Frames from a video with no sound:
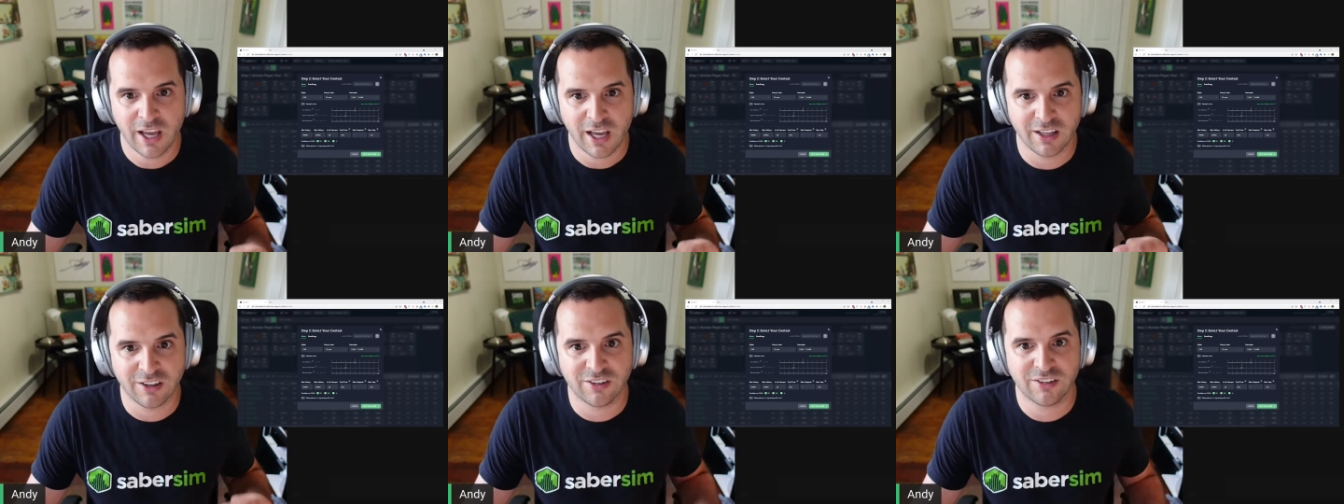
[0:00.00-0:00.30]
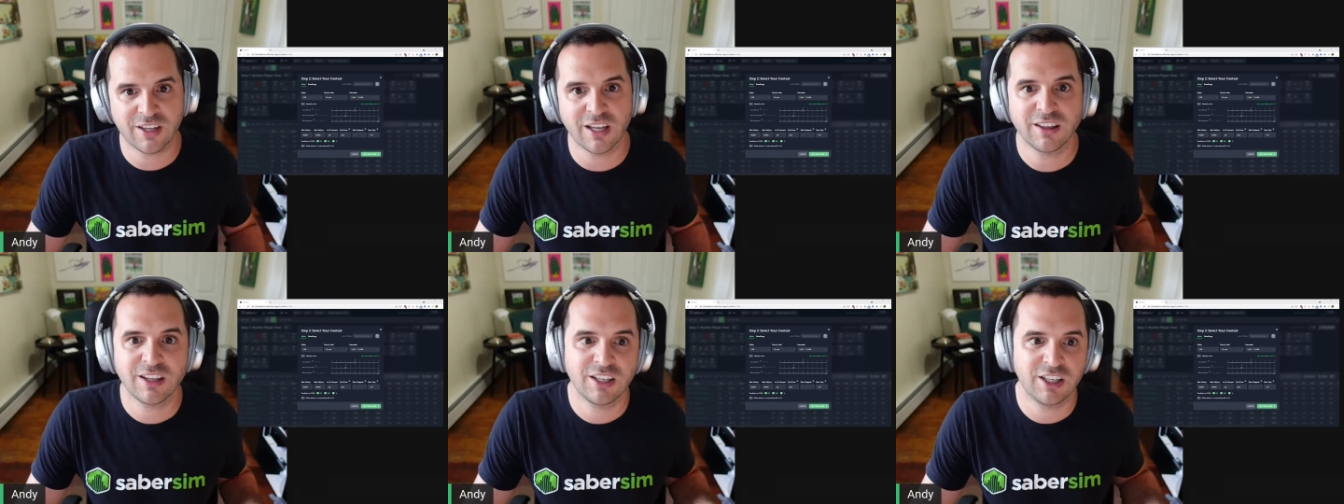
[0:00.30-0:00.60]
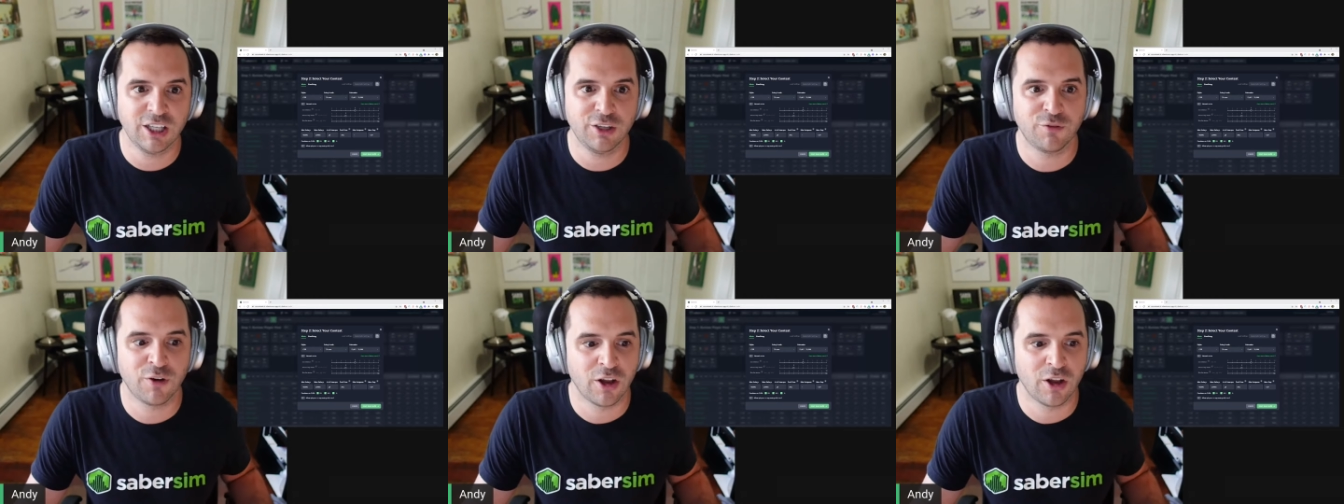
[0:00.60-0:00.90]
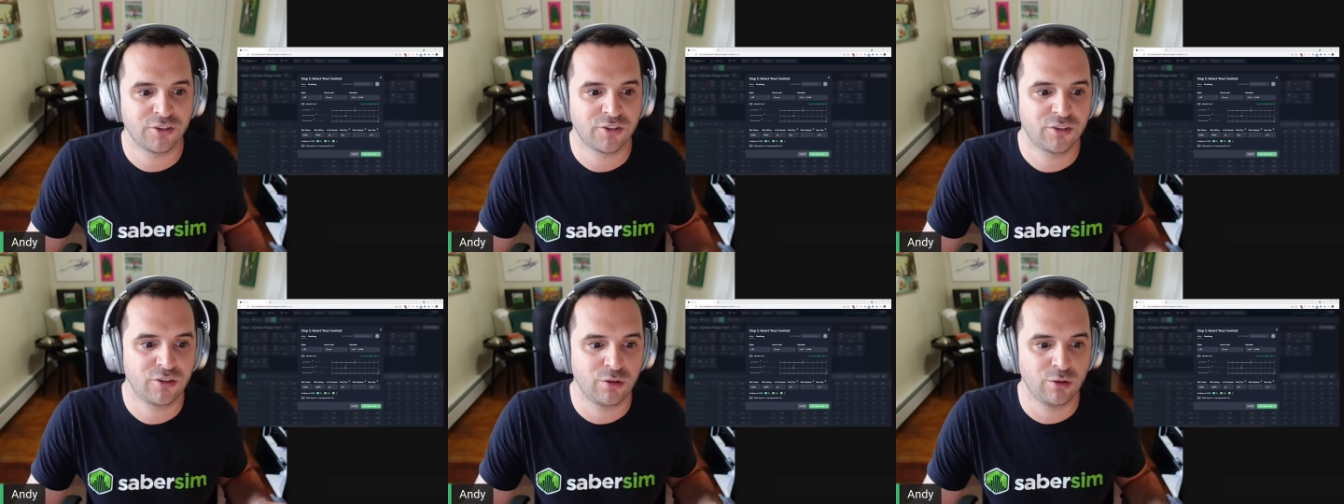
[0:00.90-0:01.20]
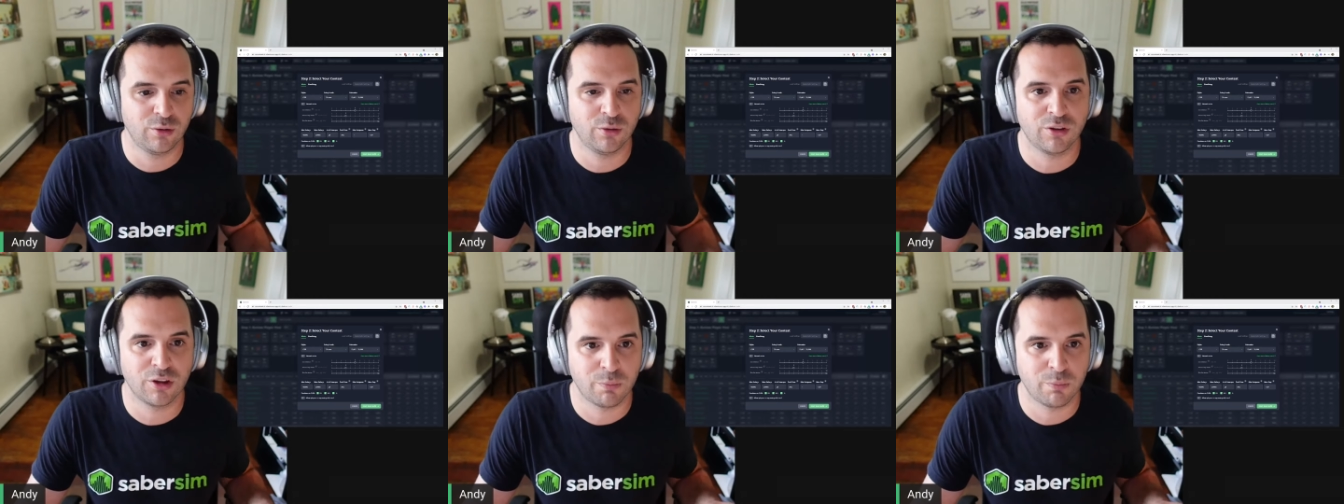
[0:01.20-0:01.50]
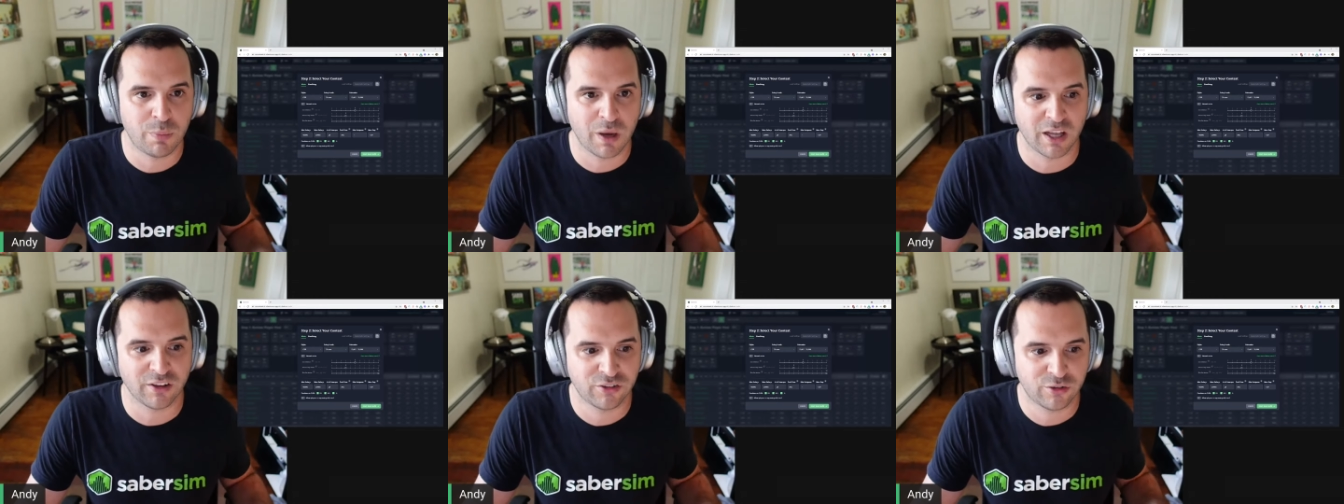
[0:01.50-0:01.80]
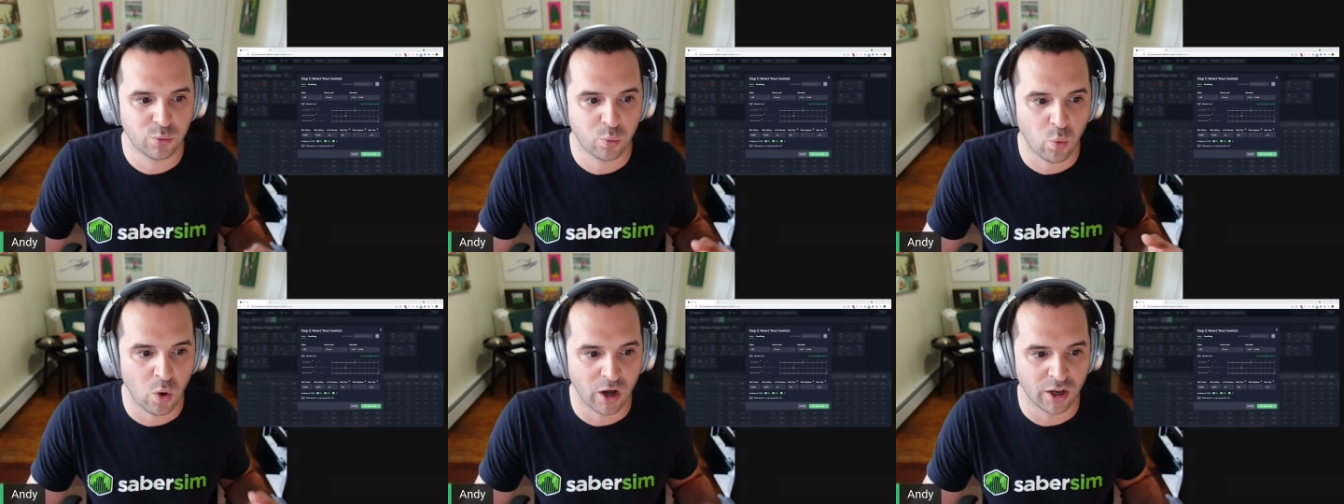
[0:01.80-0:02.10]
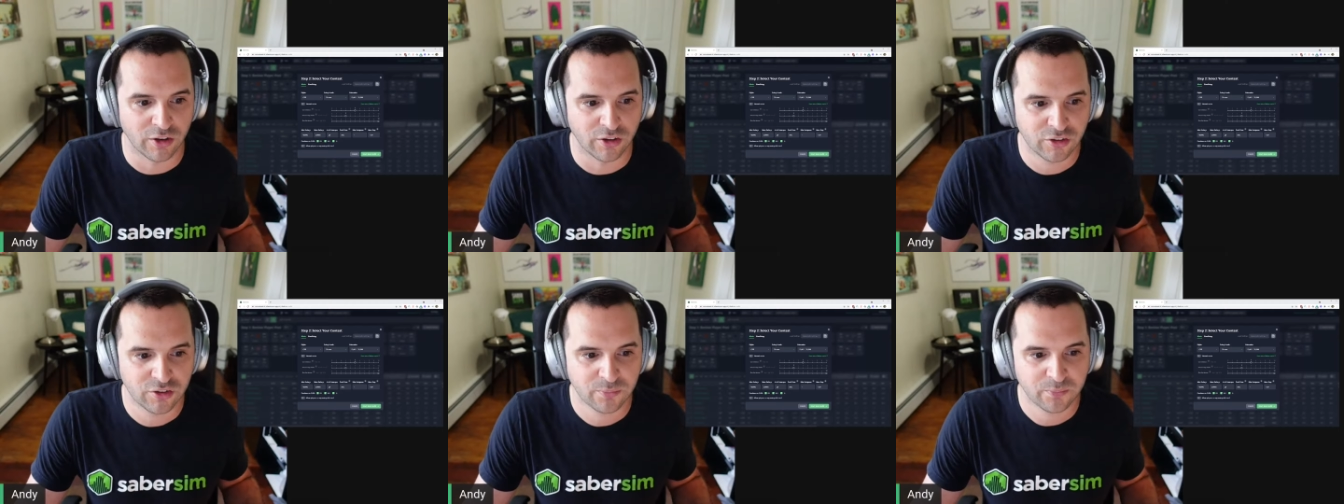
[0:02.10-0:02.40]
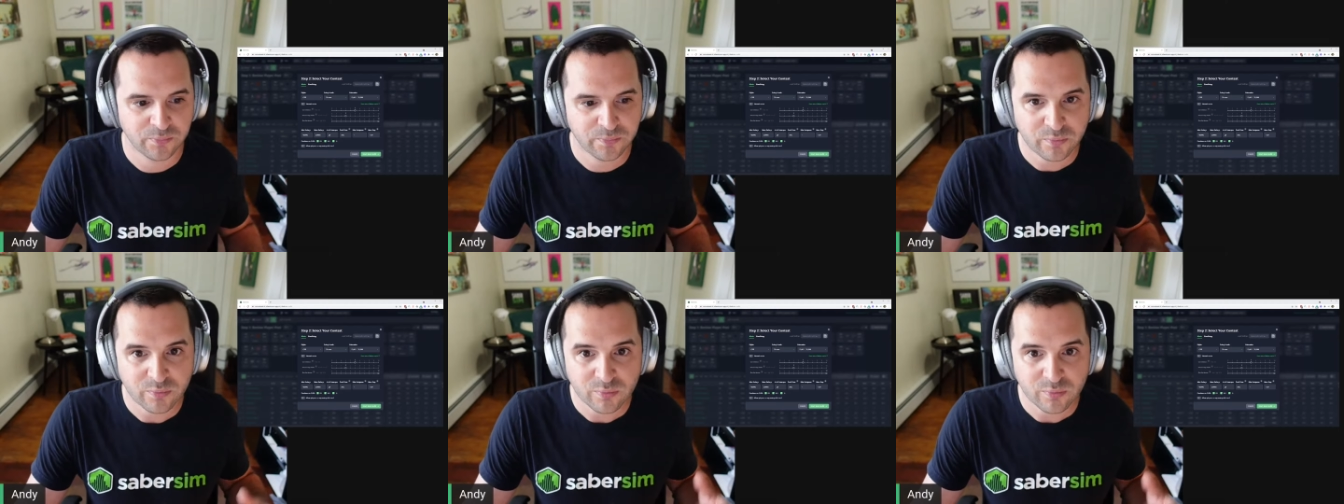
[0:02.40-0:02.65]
and set the defaults to the best ones.